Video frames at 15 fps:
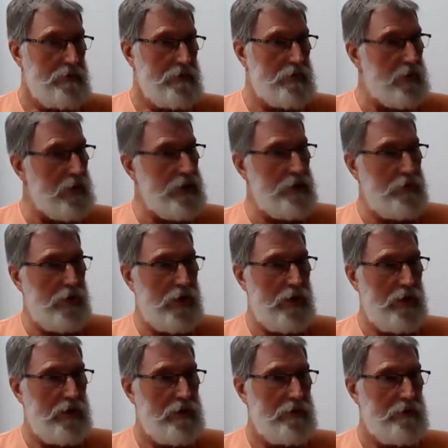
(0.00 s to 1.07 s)
straight
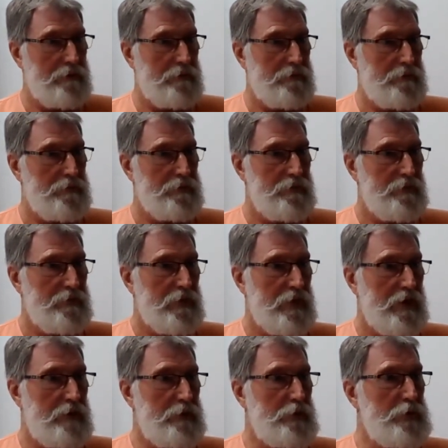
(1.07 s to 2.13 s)
away,
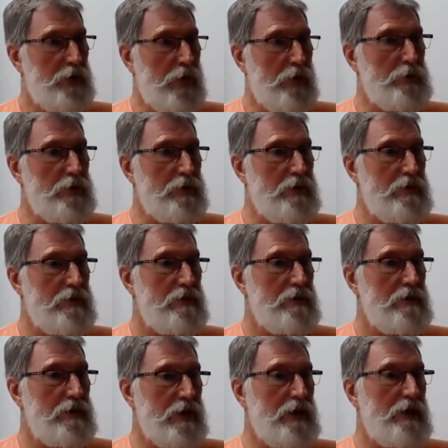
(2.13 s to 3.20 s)
if you doubt it,
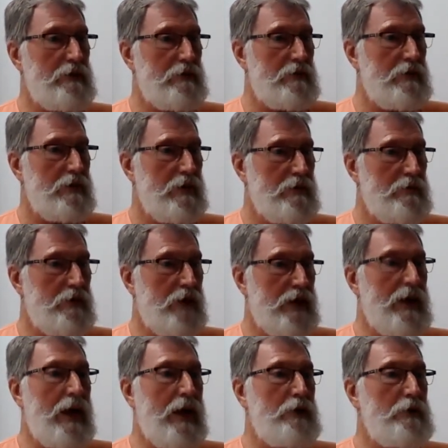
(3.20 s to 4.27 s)
think right
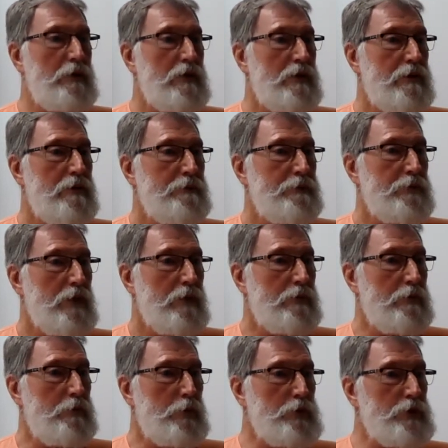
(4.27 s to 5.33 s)
now of
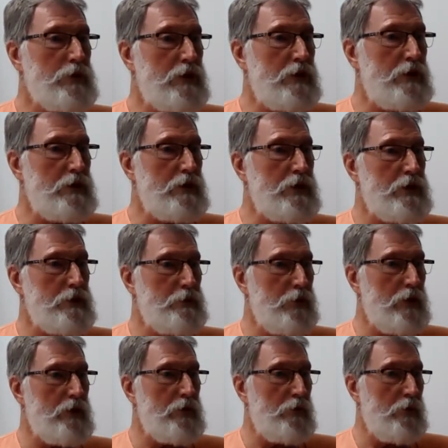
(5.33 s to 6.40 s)
the most delicious
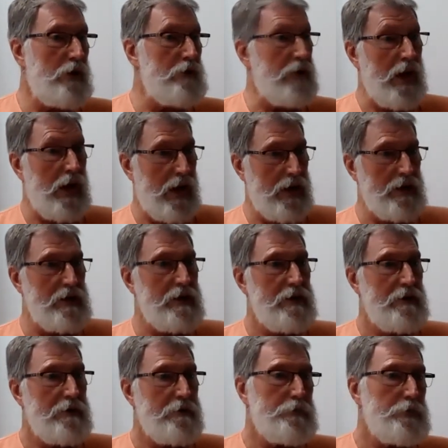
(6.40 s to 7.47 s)
meal you ever had.
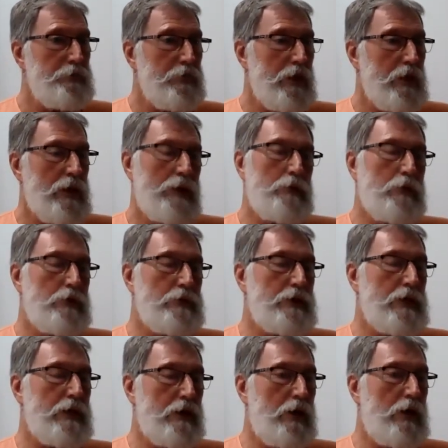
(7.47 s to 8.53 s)
It won't
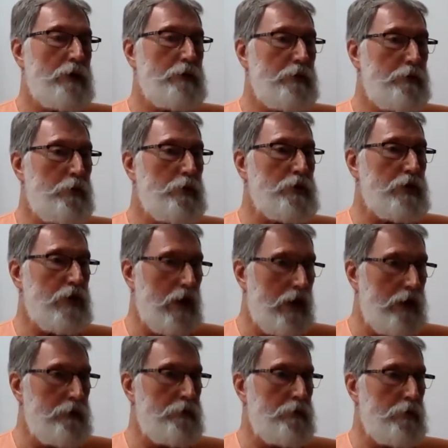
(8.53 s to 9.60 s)
take long before
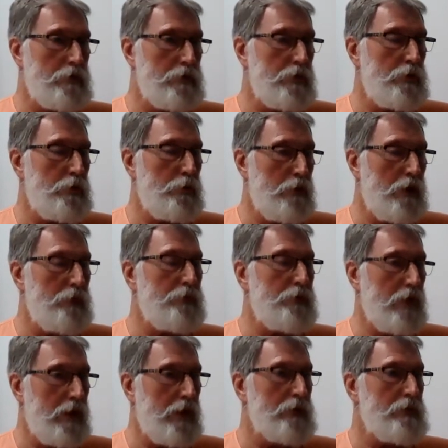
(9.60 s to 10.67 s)
saliva flows in your mouth
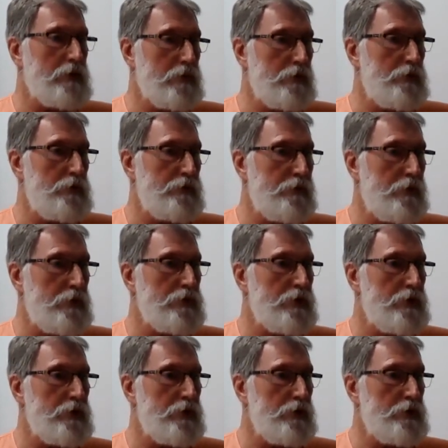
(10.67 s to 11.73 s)
and gastric juice flows
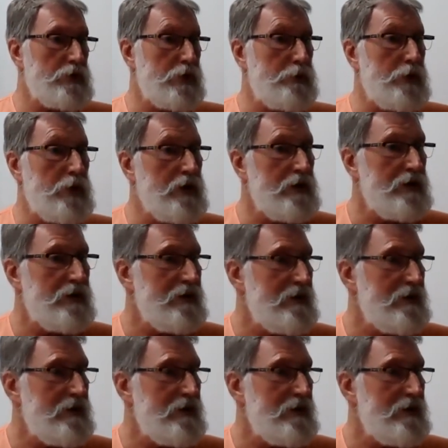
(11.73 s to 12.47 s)
in your stomach.